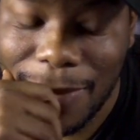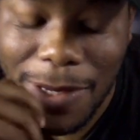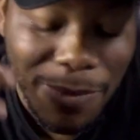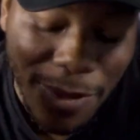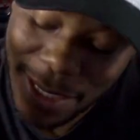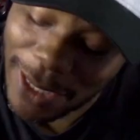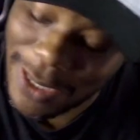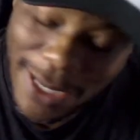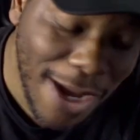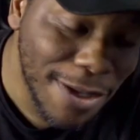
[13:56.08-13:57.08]
But yeah,
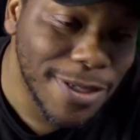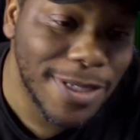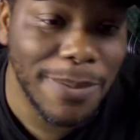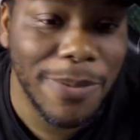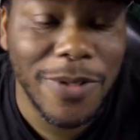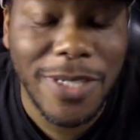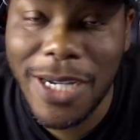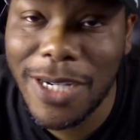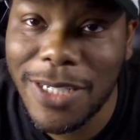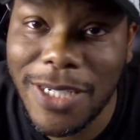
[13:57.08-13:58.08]
y'all just tell me what
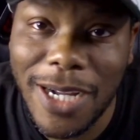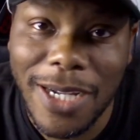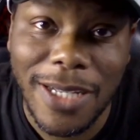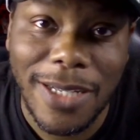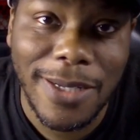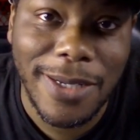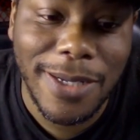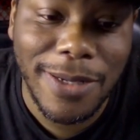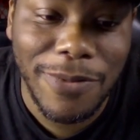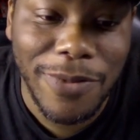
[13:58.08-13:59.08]
y'all shocking
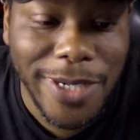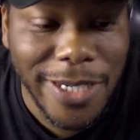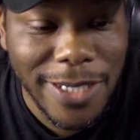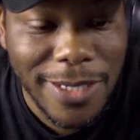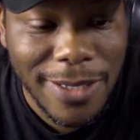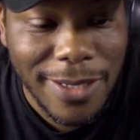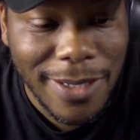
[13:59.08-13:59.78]
release.